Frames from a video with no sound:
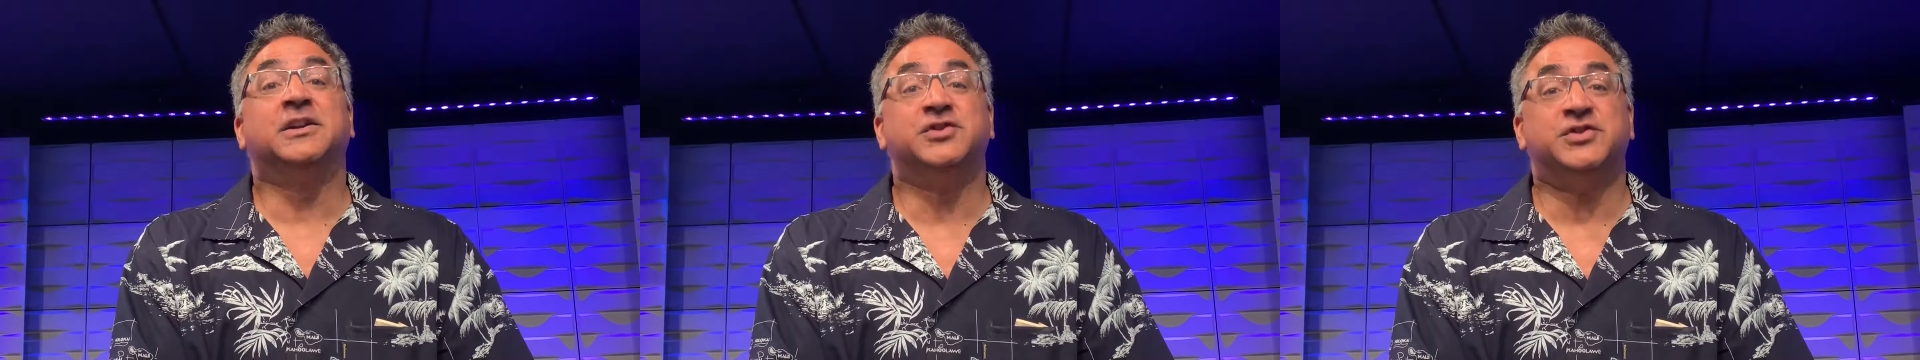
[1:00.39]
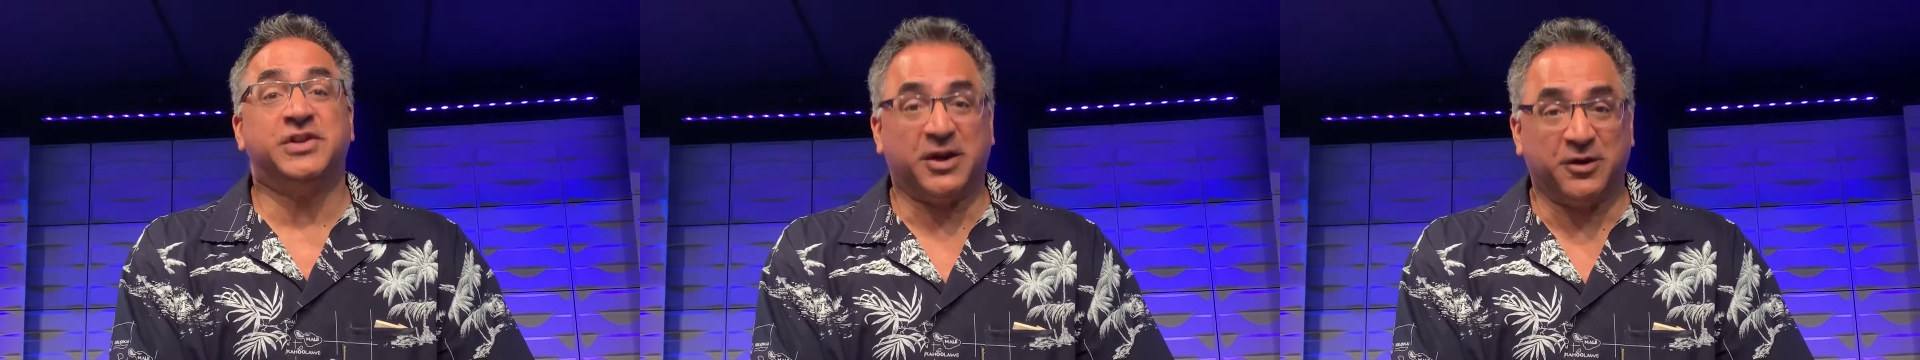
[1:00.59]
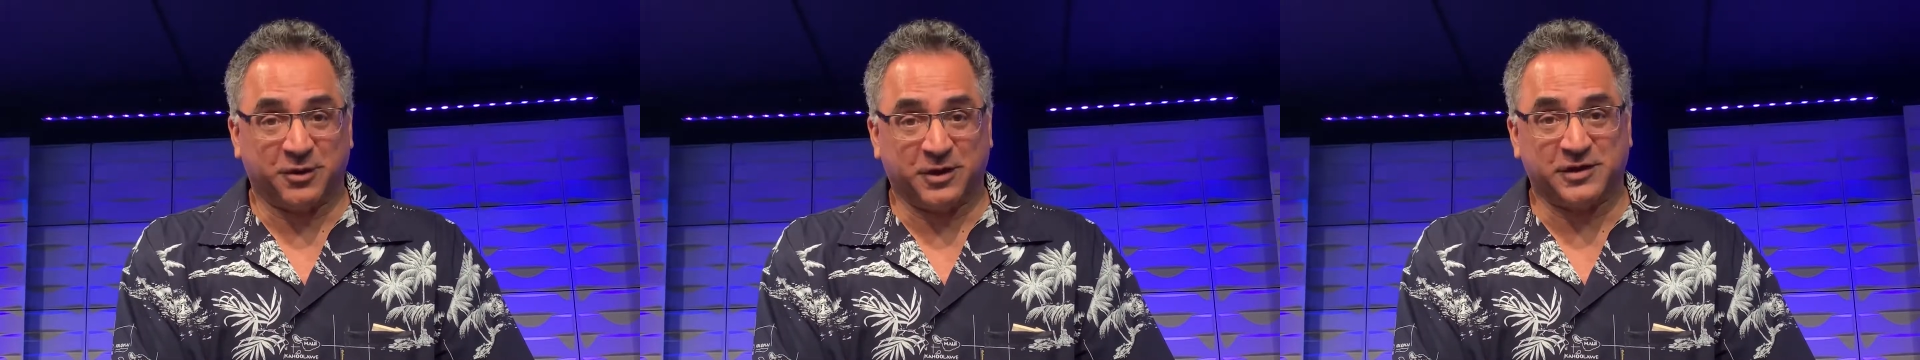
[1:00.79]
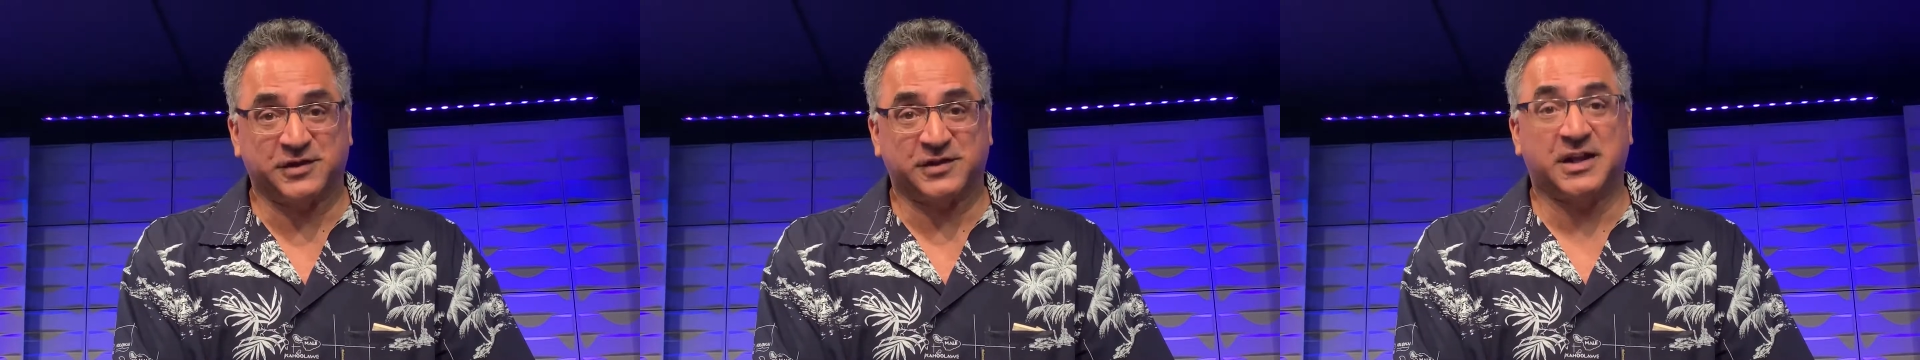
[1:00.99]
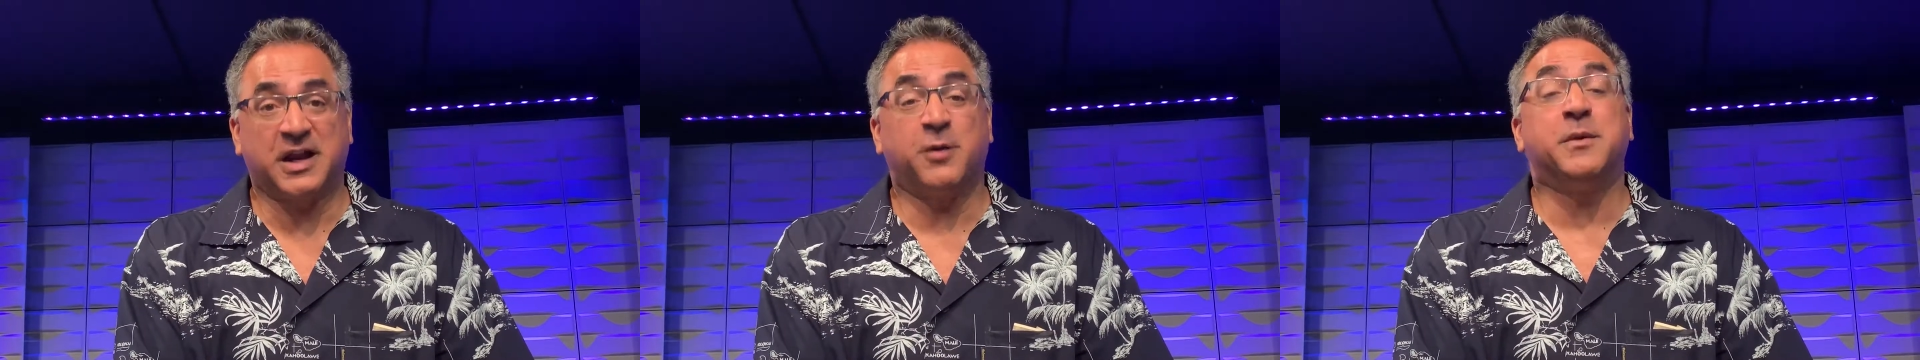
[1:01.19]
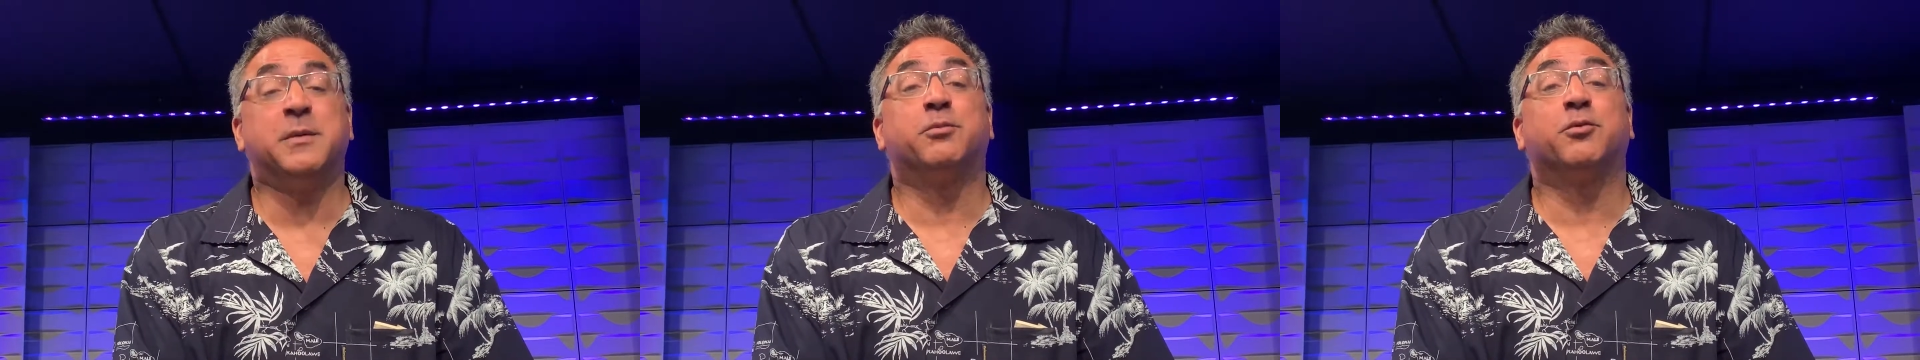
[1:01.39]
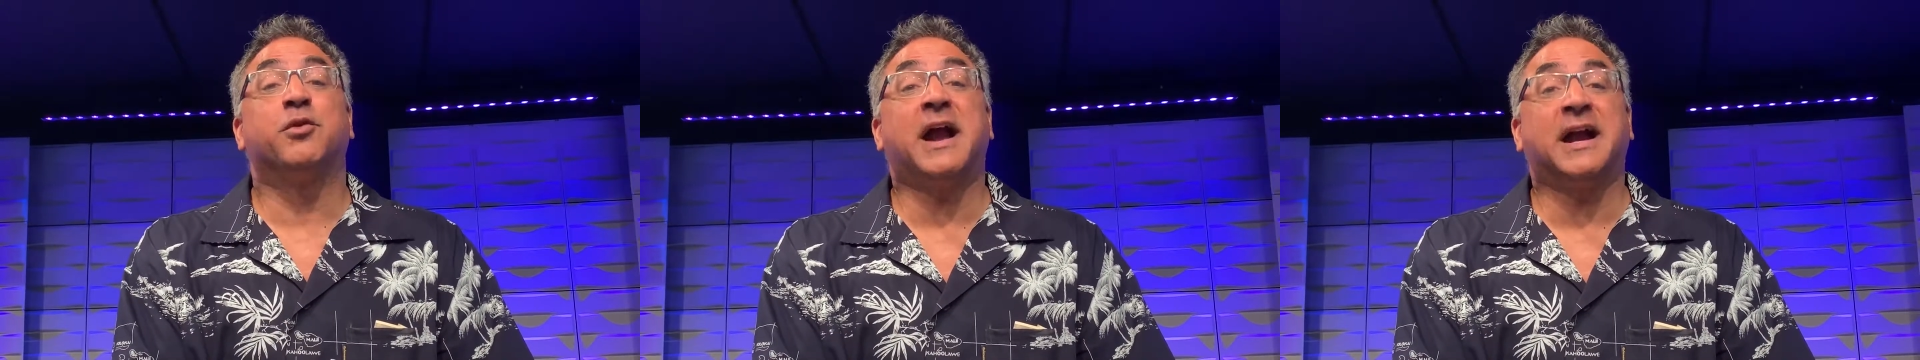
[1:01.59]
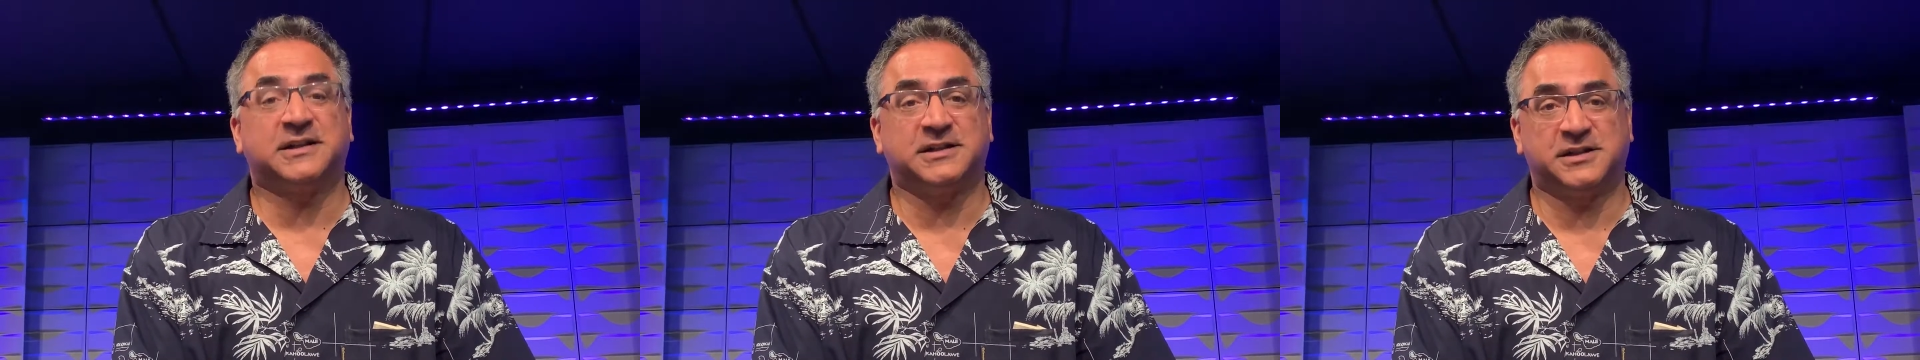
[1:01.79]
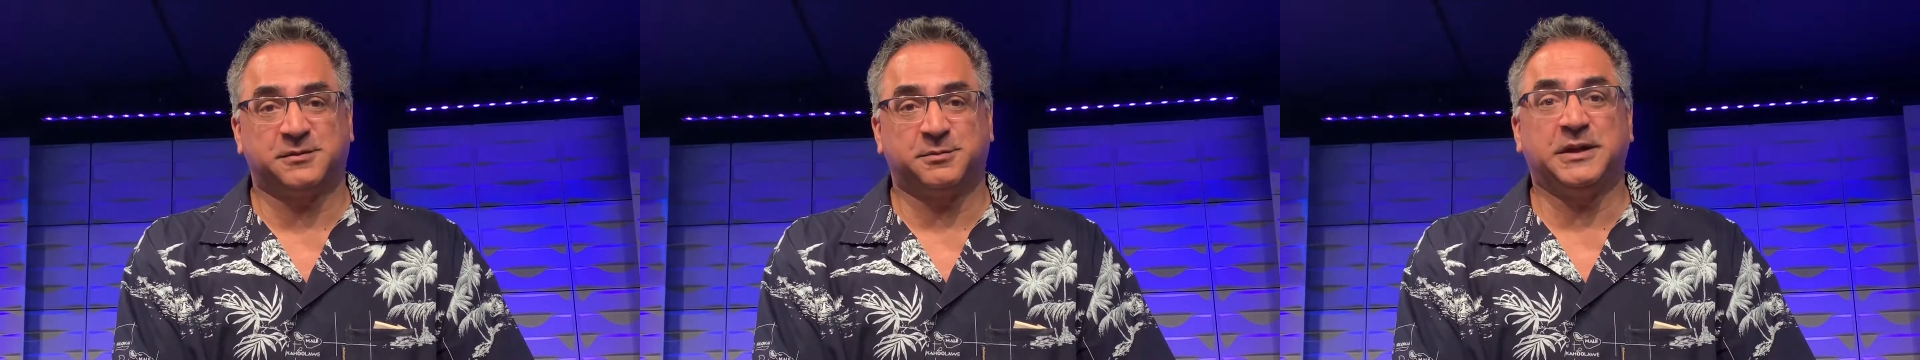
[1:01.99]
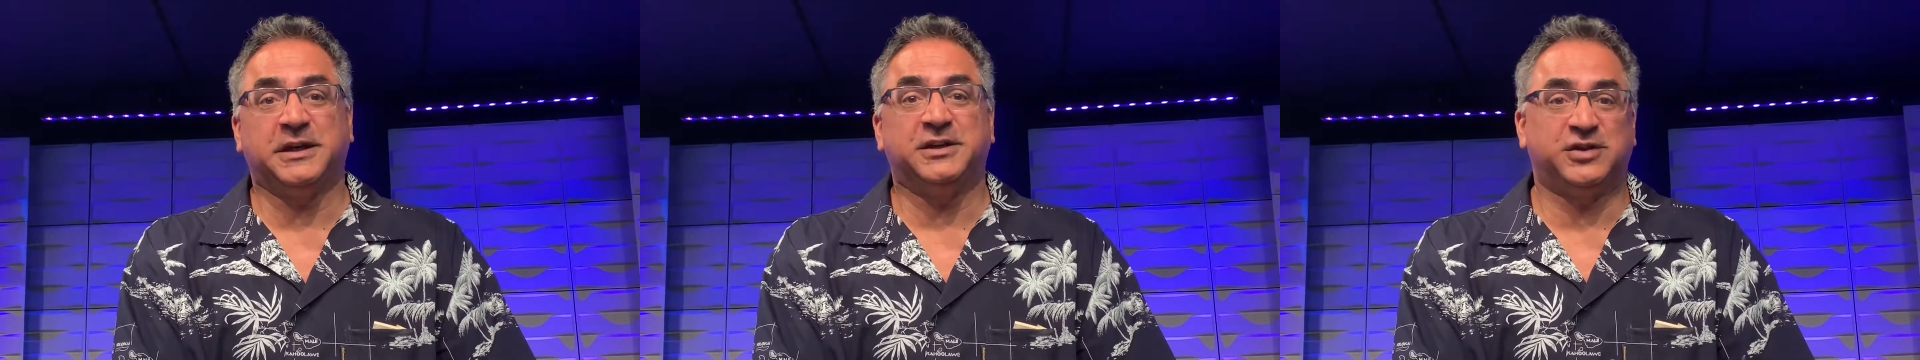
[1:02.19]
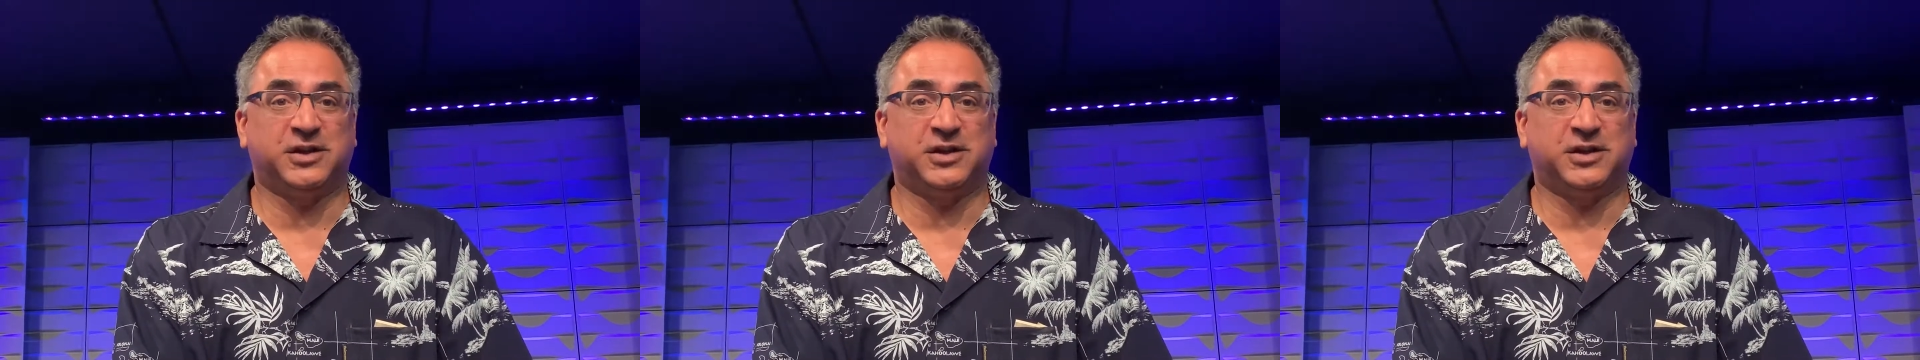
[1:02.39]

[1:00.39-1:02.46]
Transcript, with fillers: generous and we practice being